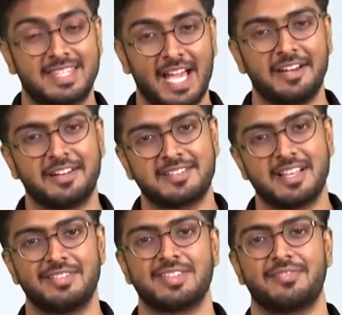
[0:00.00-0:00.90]
that
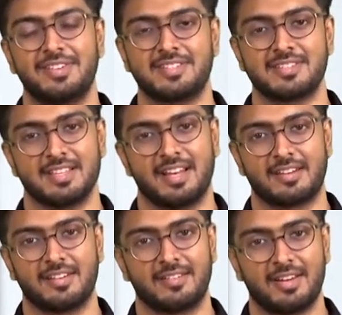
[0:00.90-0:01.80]
itself is a feature
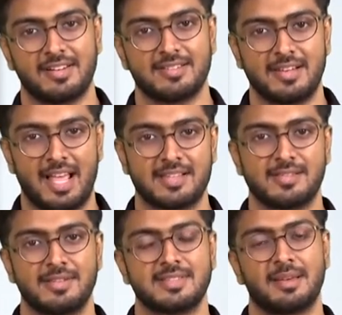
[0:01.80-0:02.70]
selector right so
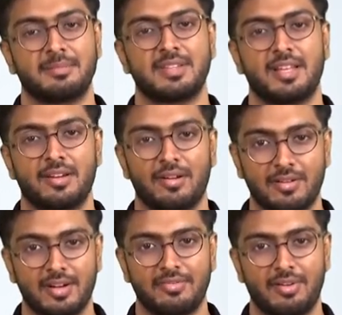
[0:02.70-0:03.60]
lasso is something that you're
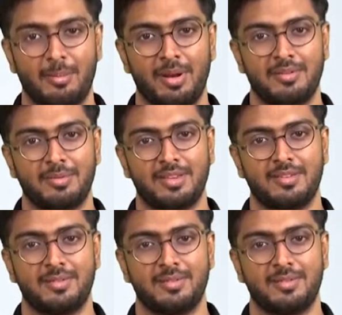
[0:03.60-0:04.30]
already familiar with